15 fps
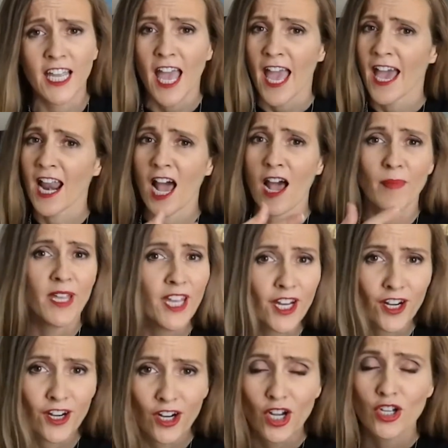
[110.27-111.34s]
And I'm
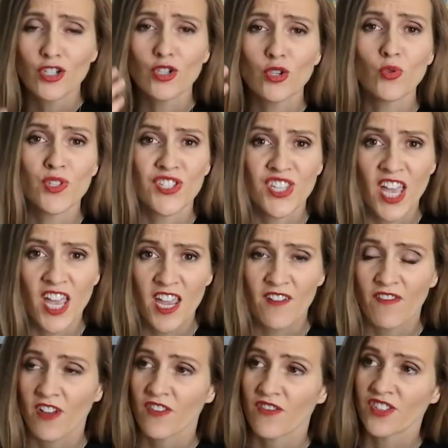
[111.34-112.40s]
here to save
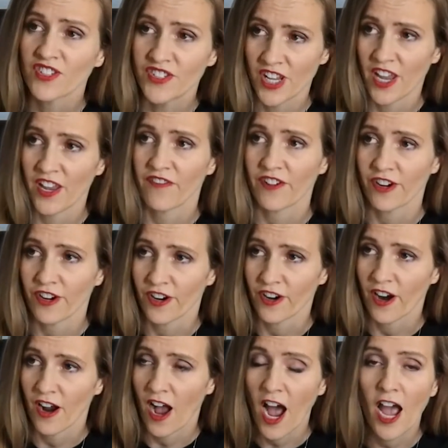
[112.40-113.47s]
the day for her.
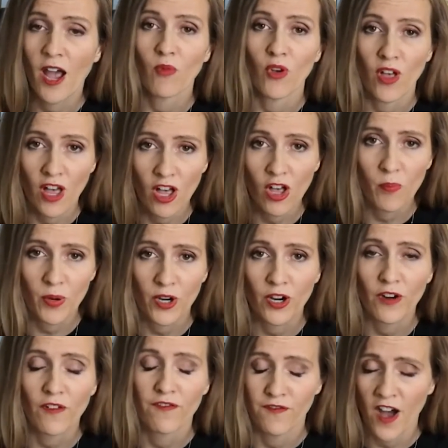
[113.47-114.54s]
I will help her
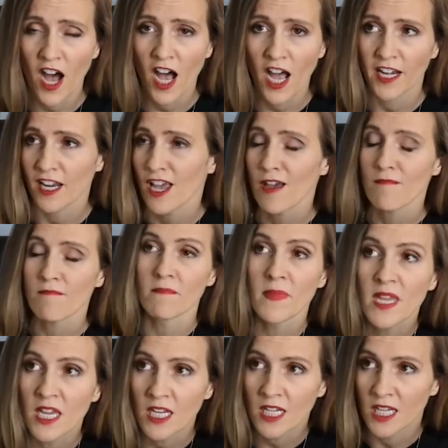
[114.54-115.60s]
find
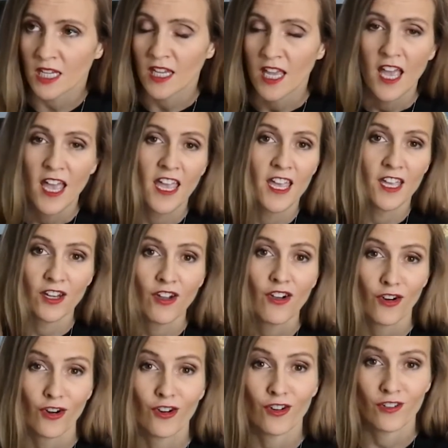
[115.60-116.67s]
meaning in
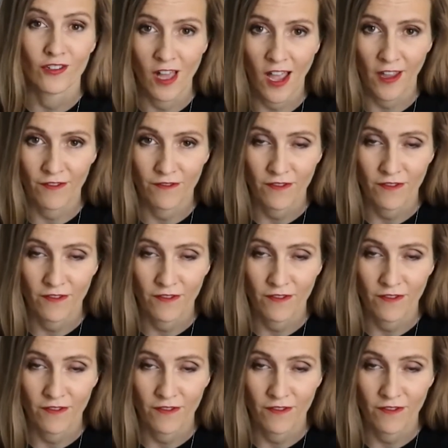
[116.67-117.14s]
her life.